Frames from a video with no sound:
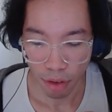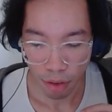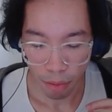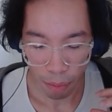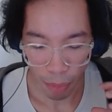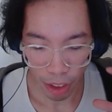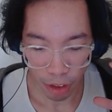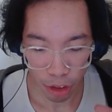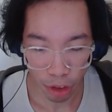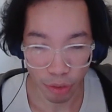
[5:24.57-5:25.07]

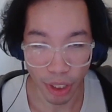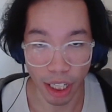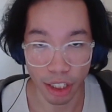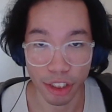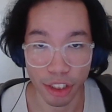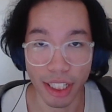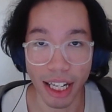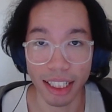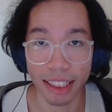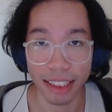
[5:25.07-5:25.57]
My
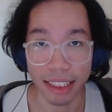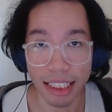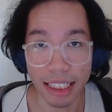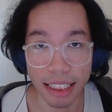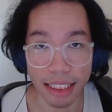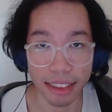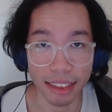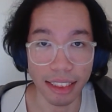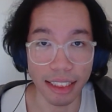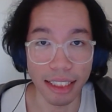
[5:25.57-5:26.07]
strategy at
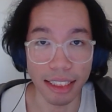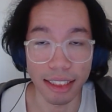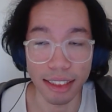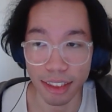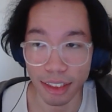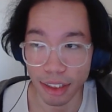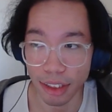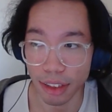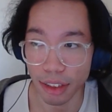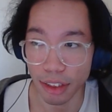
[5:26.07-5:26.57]
least
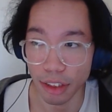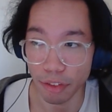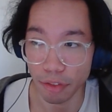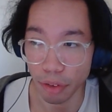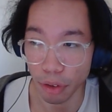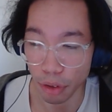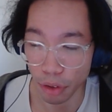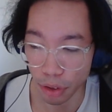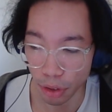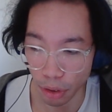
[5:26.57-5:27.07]
is to
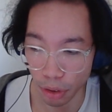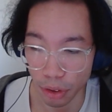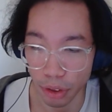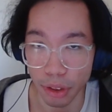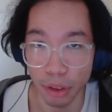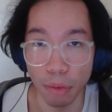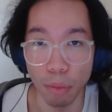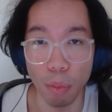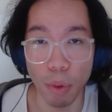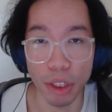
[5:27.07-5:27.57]
focus on
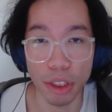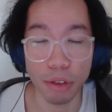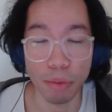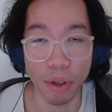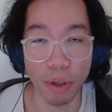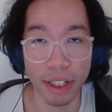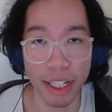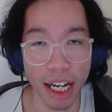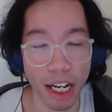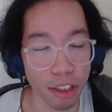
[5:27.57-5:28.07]
the
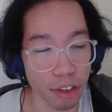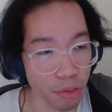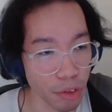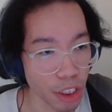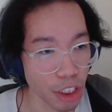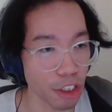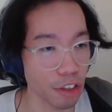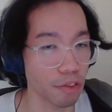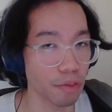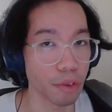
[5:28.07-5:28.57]
one-to-one
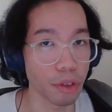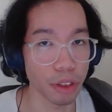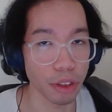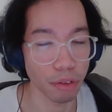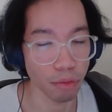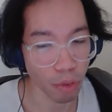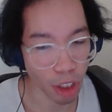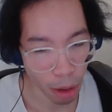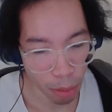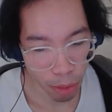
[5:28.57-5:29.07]
outreach for the
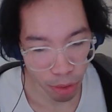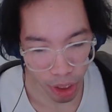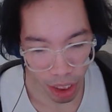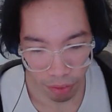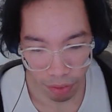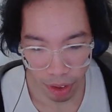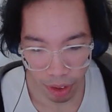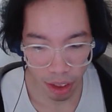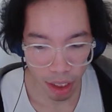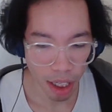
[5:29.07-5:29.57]
warm
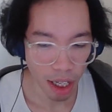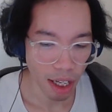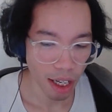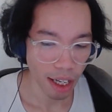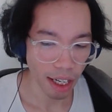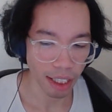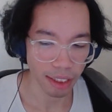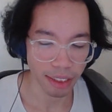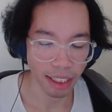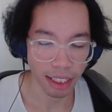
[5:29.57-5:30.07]
traffic,
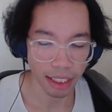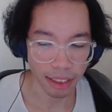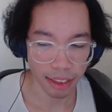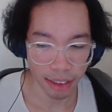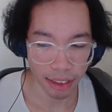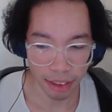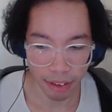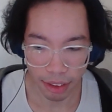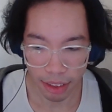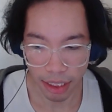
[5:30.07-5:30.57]
and that
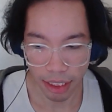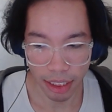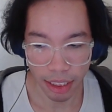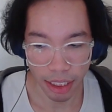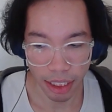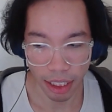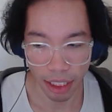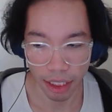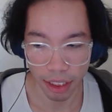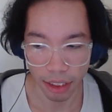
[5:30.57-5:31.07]
is
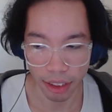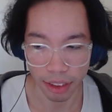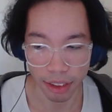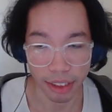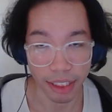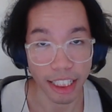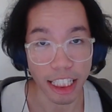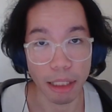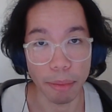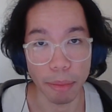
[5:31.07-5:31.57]
the
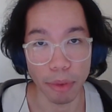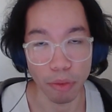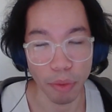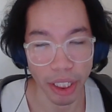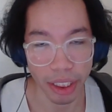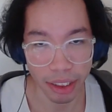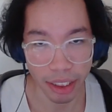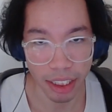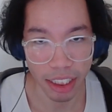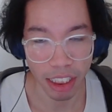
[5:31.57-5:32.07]
email
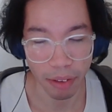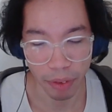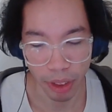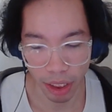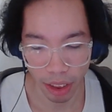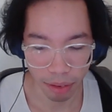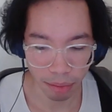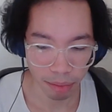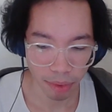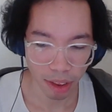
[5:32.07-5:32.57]
whitelist I've
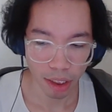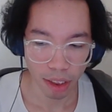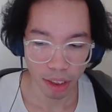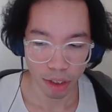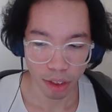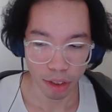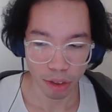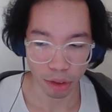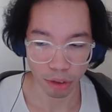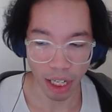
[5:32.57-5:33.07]
gotten.
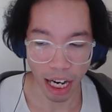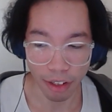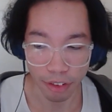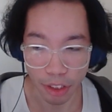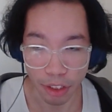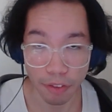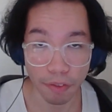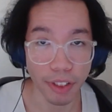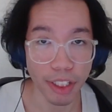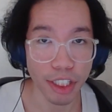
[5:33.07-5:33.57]
So I
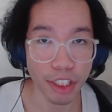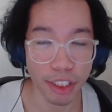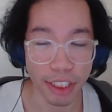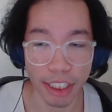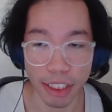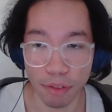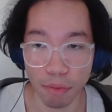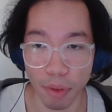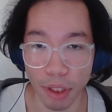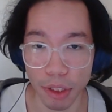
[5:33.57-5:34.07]
just finished
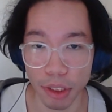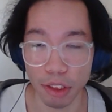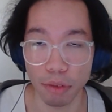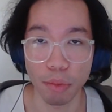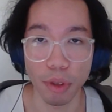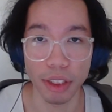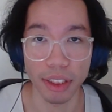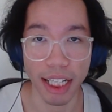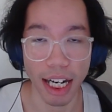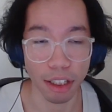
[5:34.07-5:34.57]
the
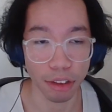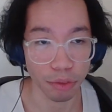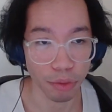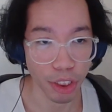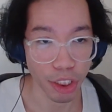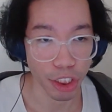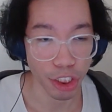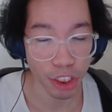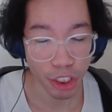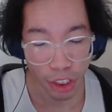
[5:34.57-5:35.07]
one-to-one
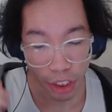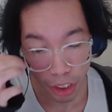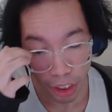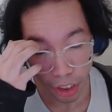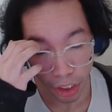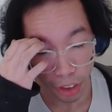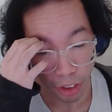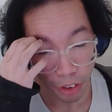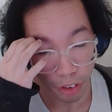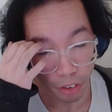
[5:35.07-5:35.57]
outreach
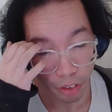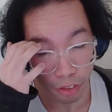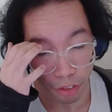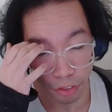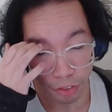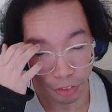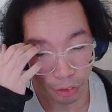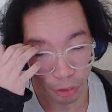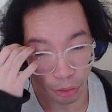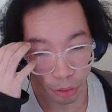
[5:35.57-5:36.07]

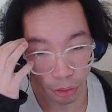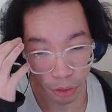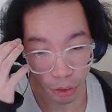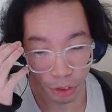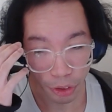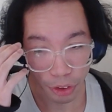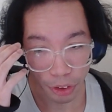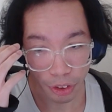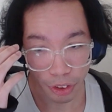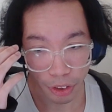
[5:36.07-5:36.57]

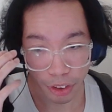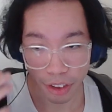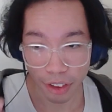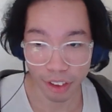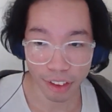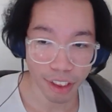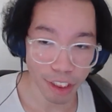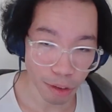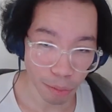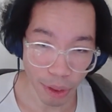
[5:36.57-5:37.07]
for
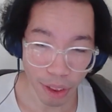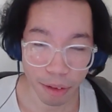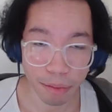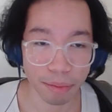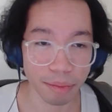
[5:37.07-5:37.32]
this week,